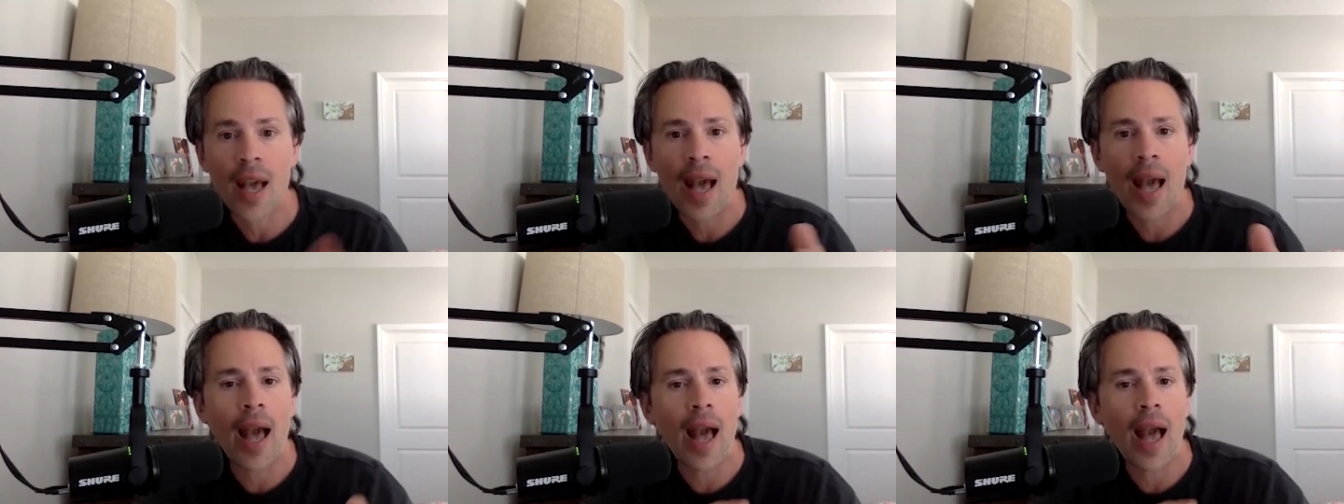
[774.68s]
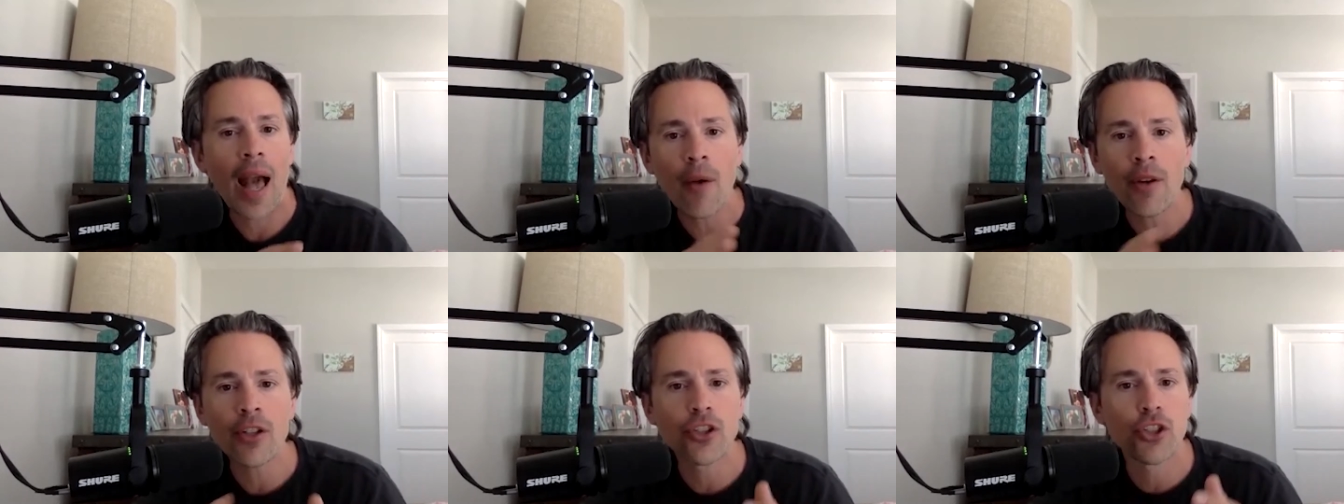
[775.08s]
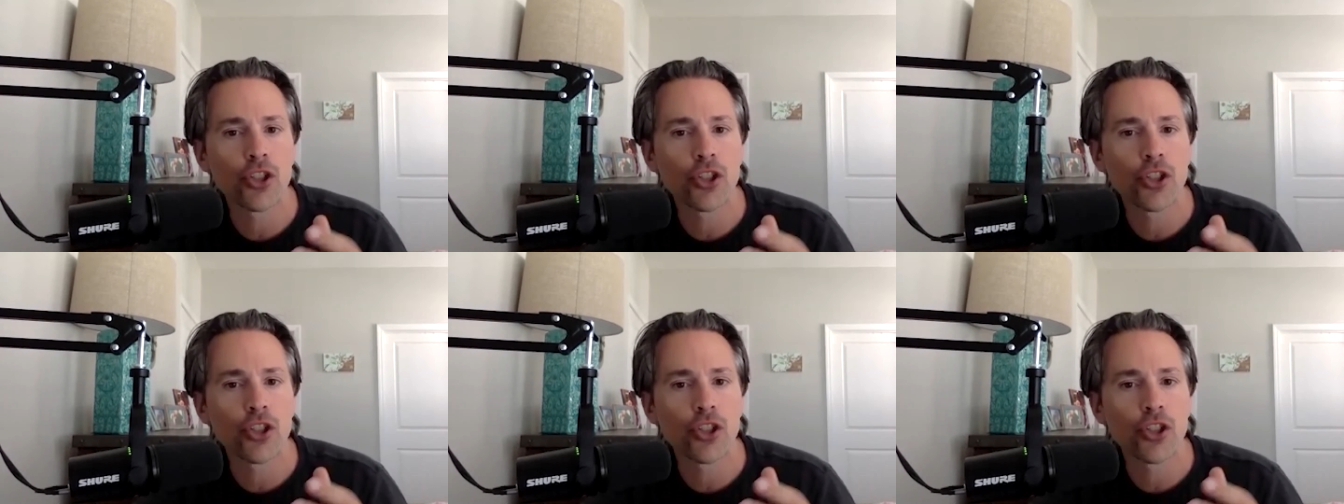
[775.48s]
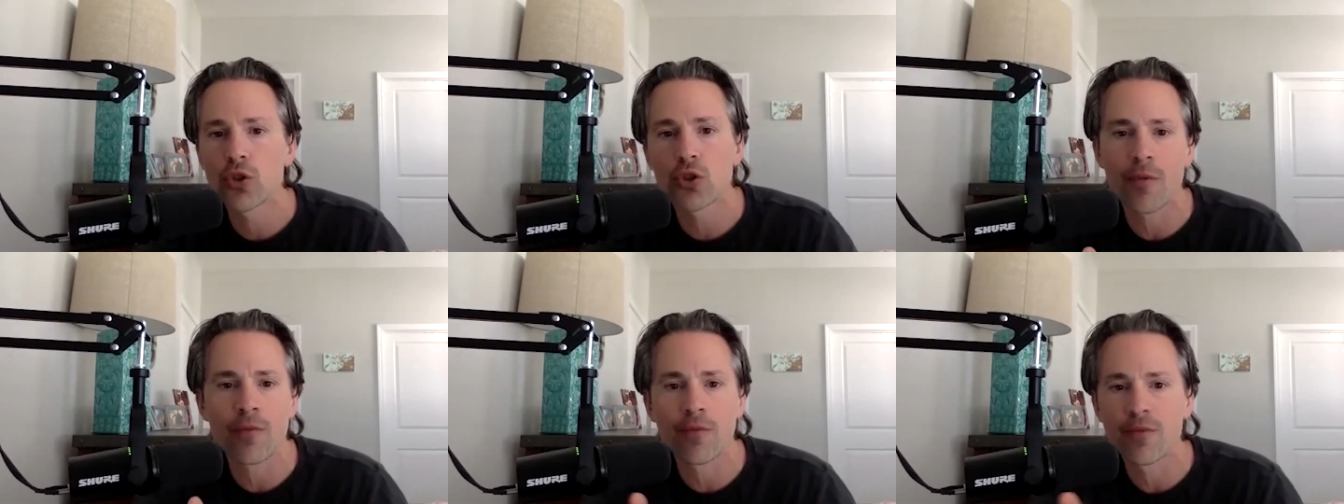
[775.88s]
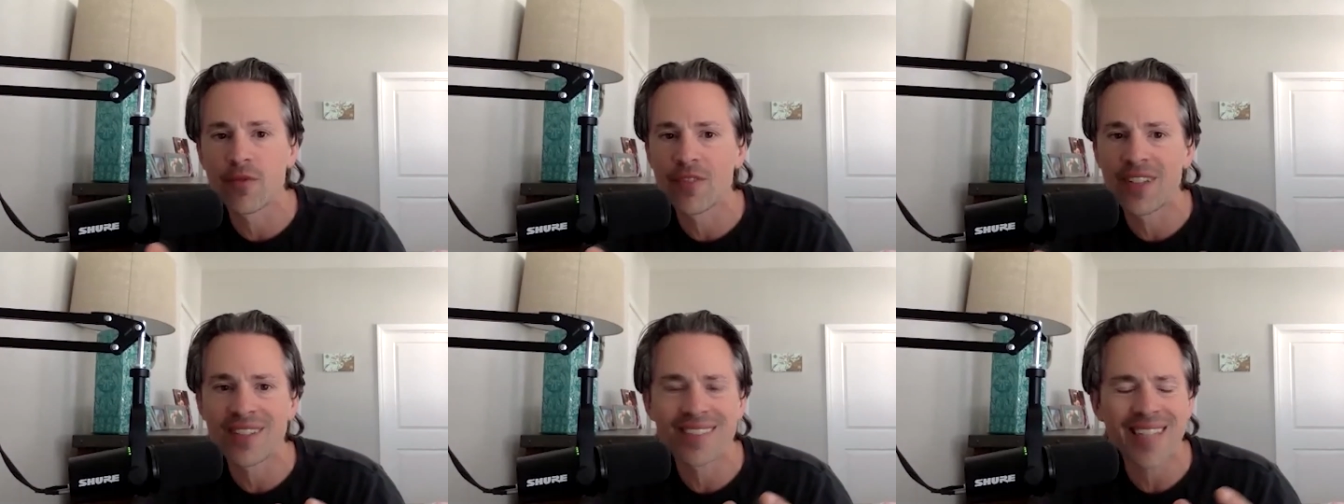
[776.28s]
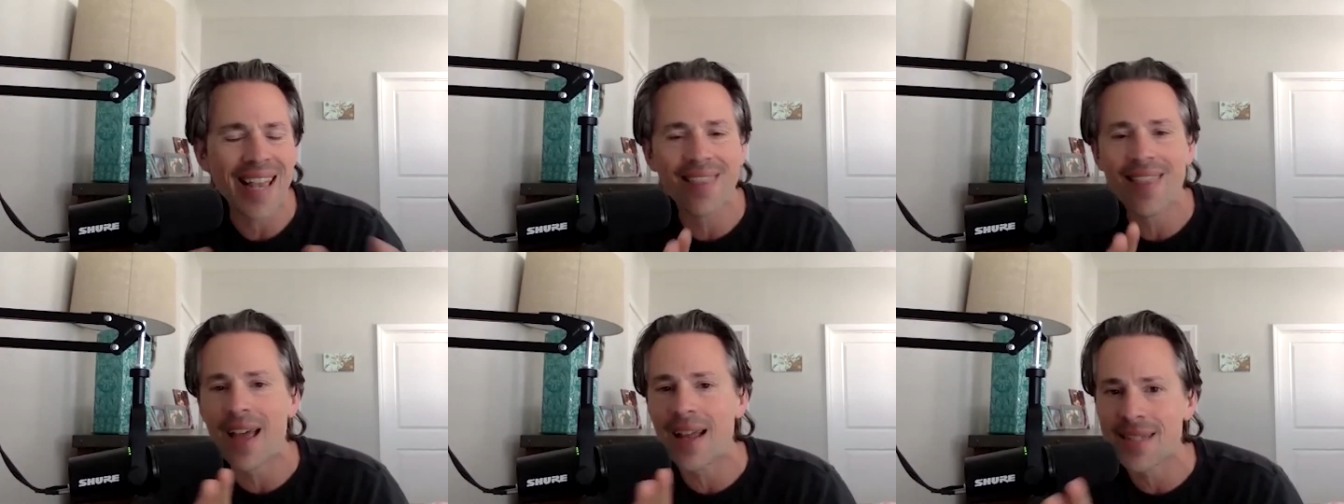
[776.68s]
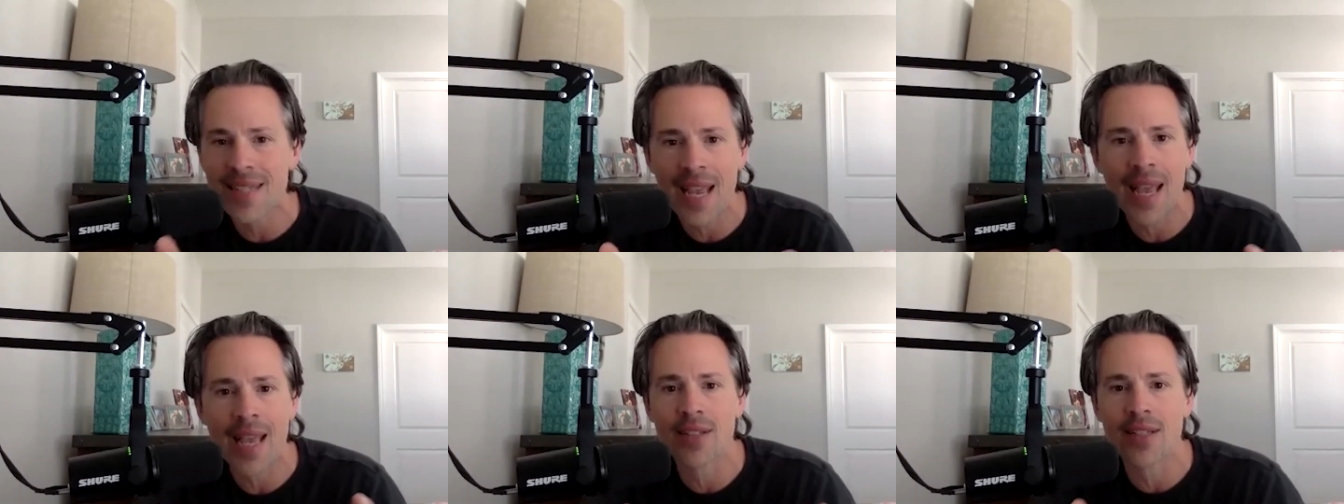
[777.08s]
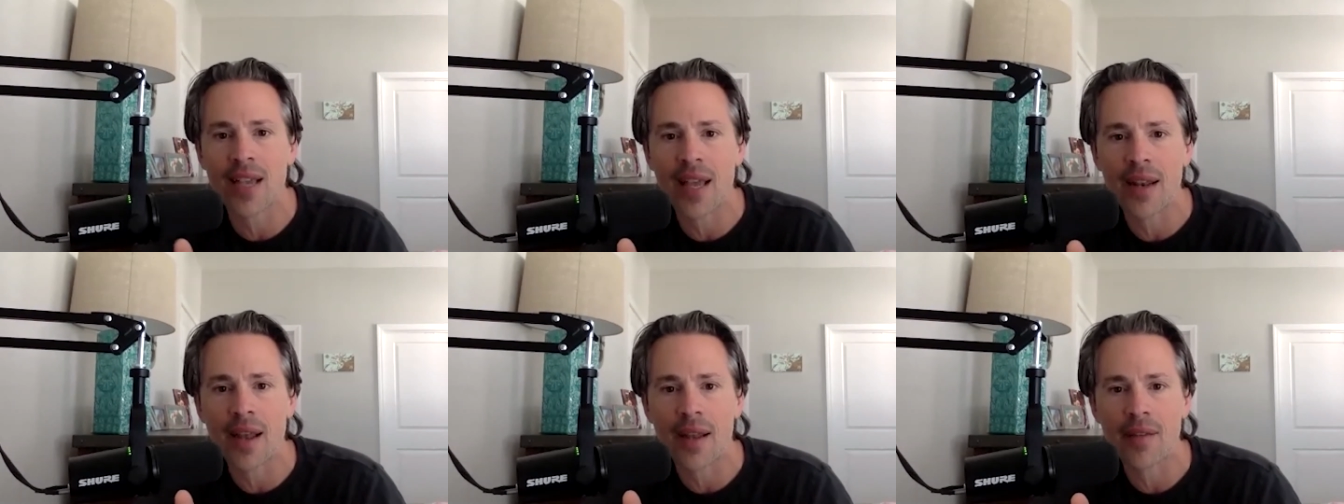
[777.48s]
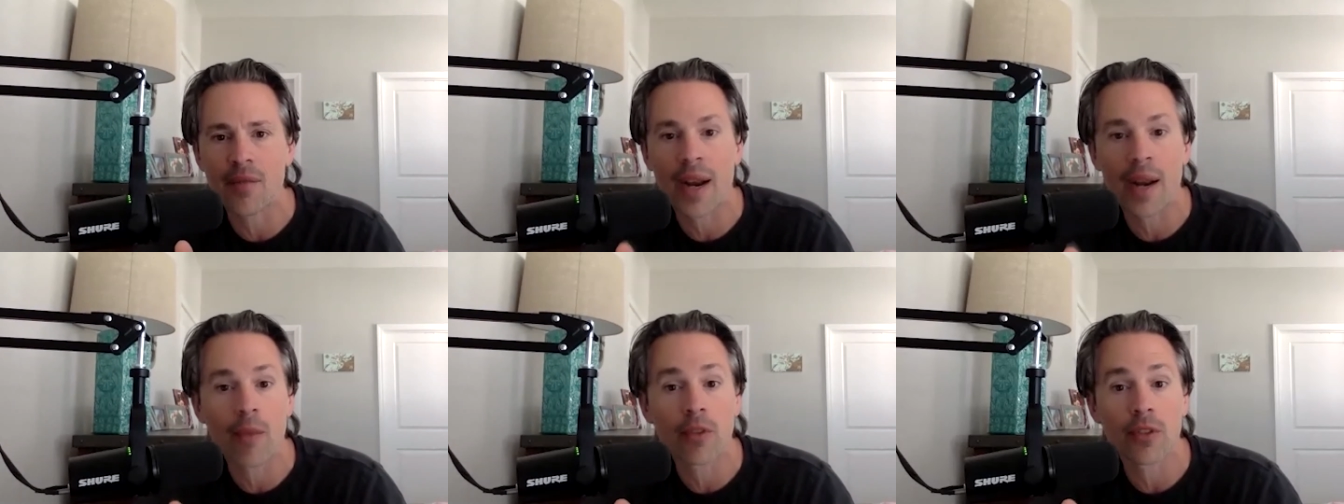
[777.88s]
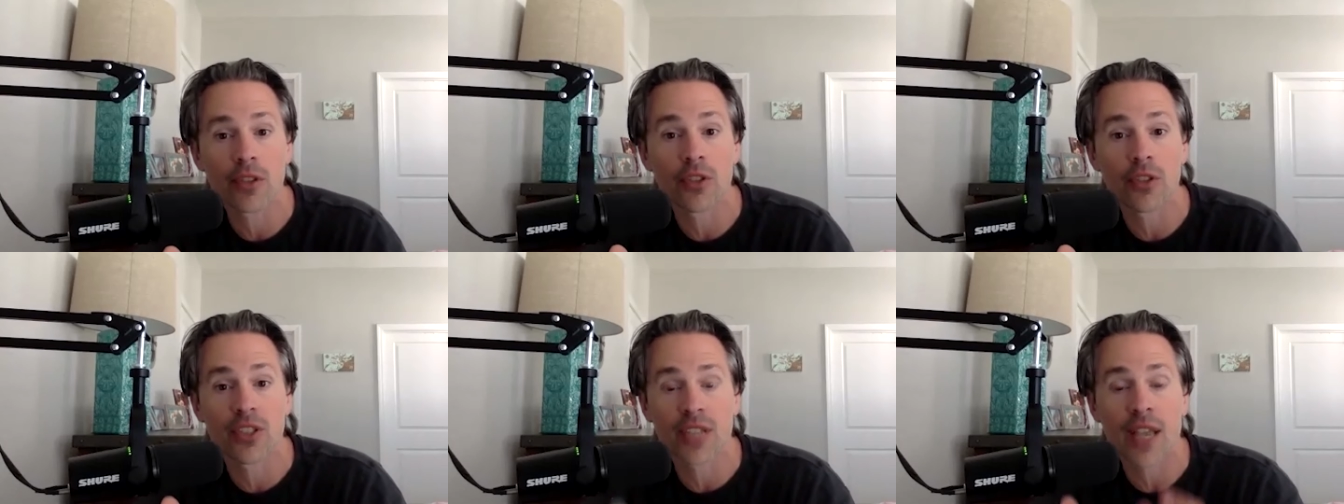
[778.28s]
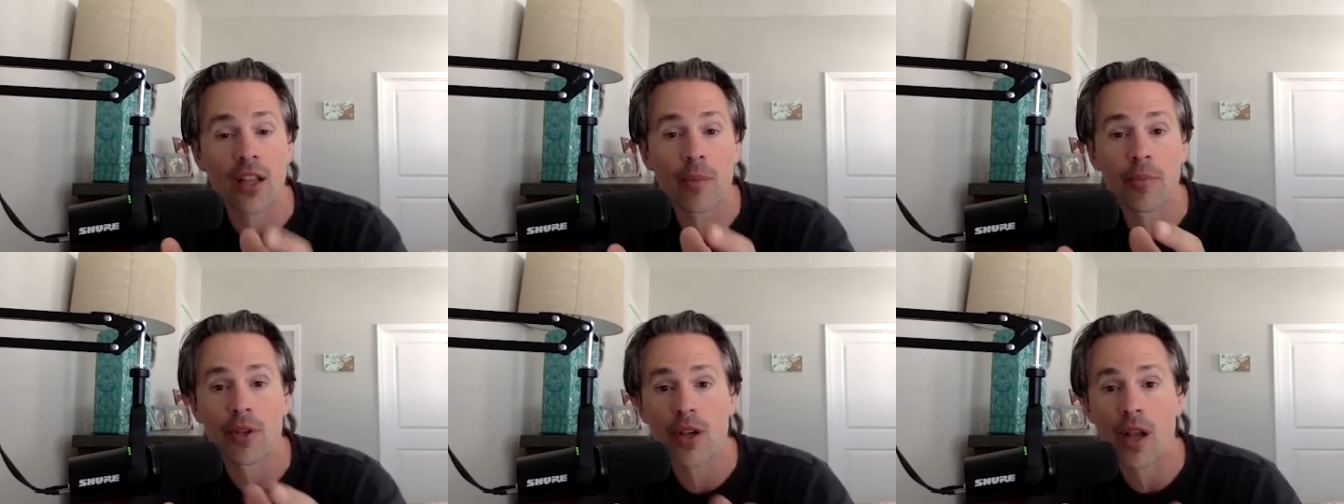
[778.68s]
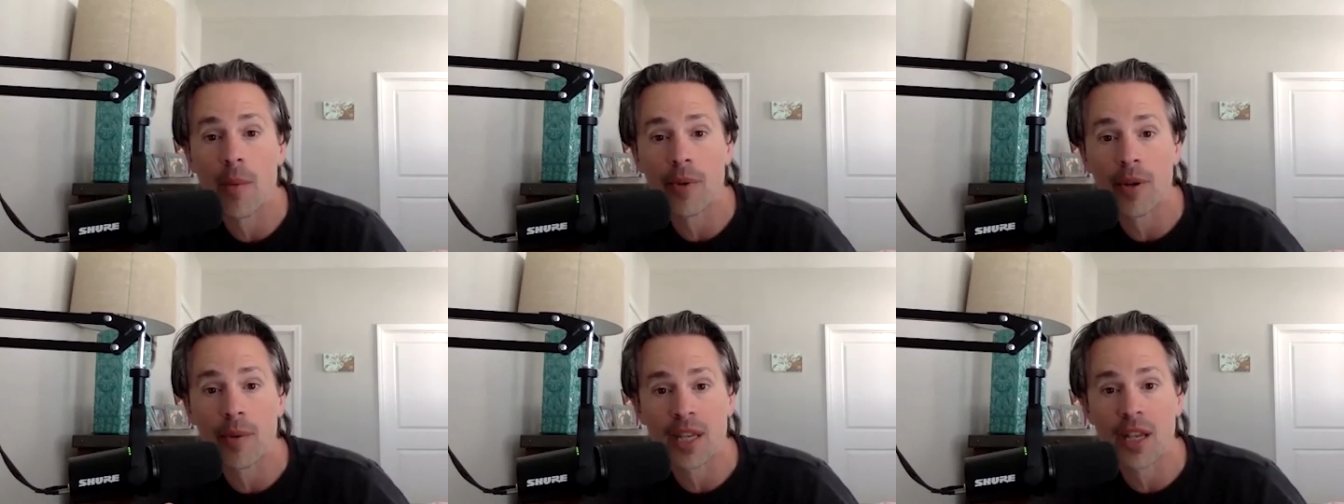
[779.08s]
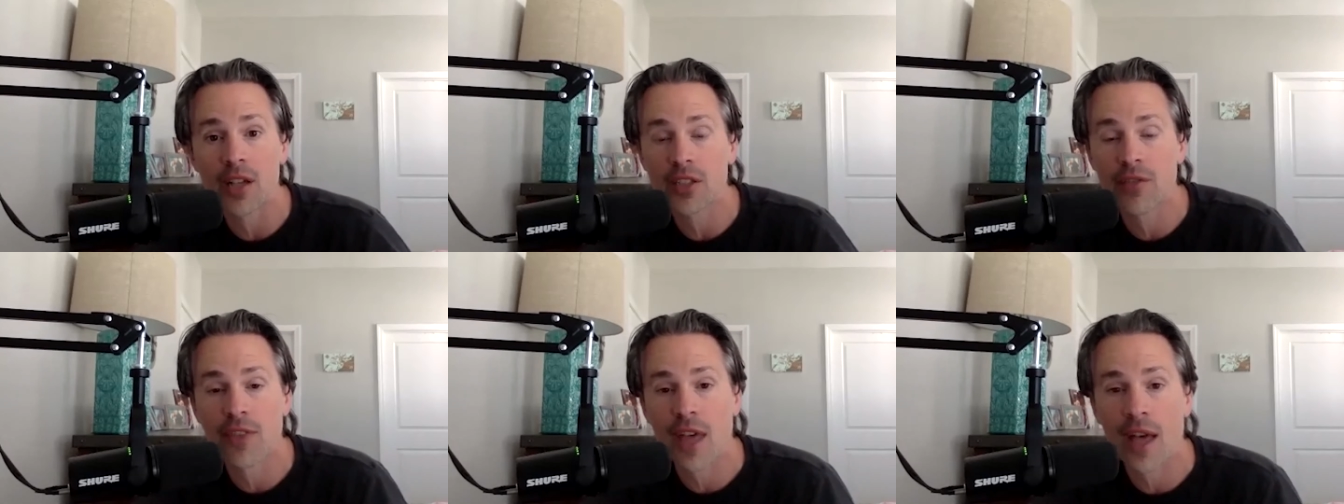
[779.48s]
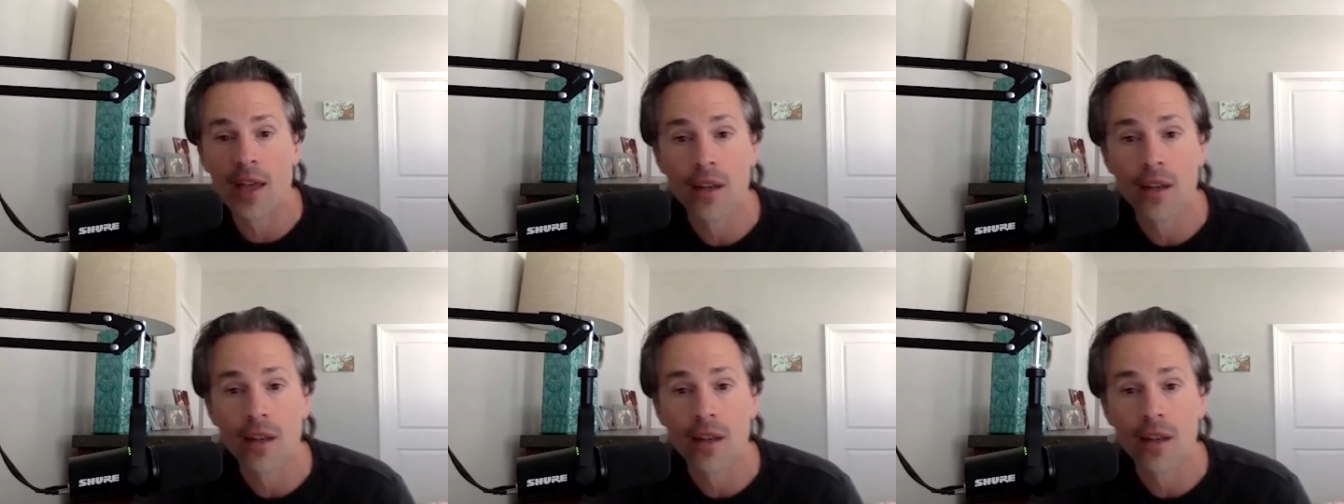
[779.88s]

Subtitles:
How did you sort of take that dance and were able to scale up your company because of that?